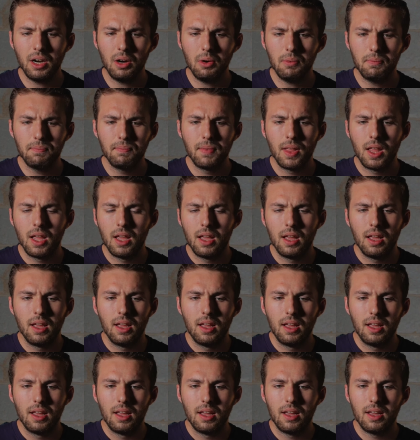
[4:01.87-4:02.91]
know,
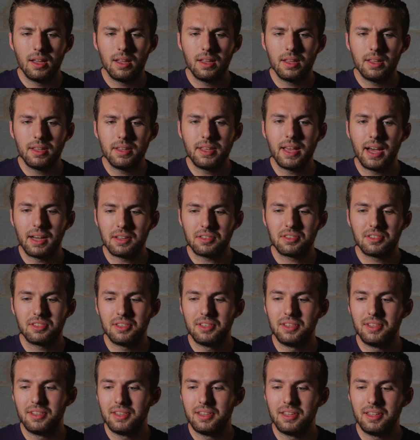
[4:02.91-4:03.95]
yes,
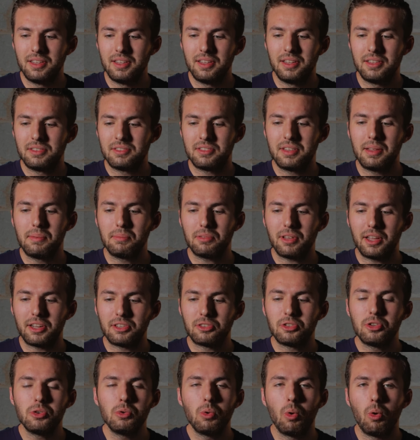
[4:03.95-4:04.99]
it seems like
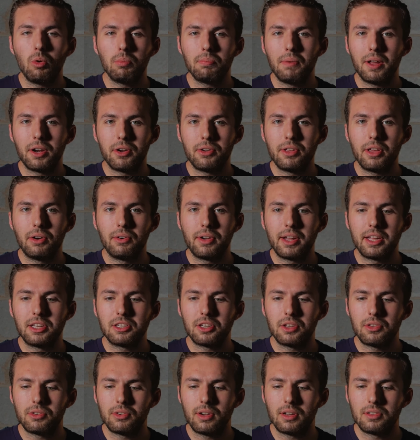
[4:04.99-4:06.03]
two old men are yelling each
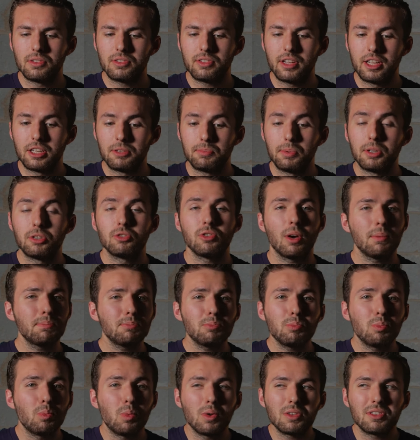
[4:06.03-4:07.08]
other on stage, but Trump
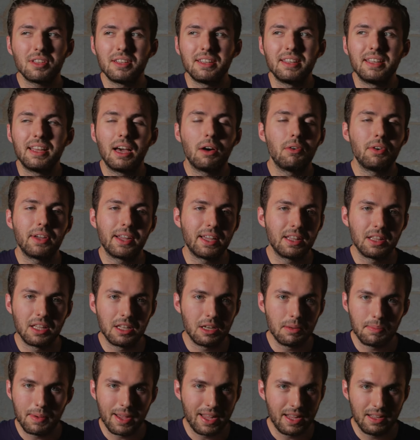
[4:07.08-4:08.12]
wasn't yelling in the
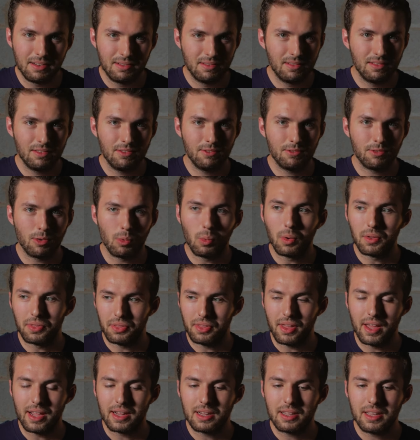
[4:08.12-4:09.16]
debate, for one
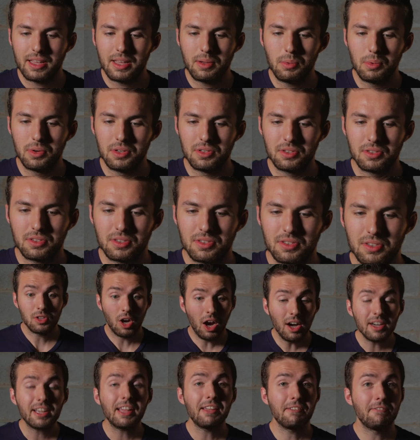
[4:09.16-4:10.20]
thing. He was
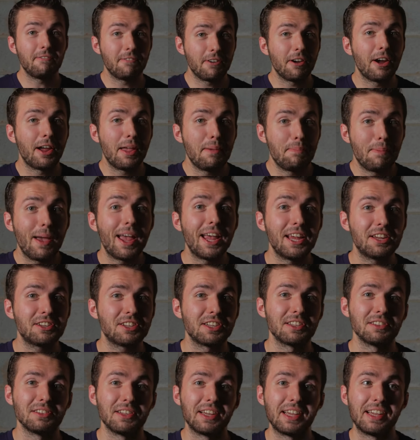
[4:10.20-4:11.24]
talking very
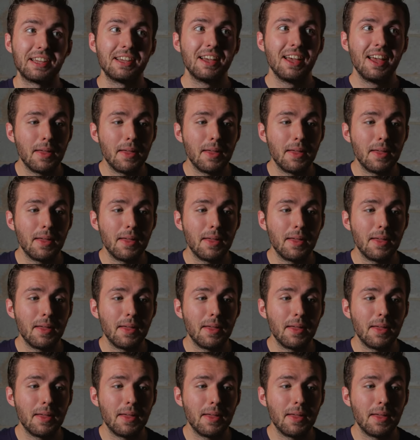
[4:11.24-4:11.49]
patiently,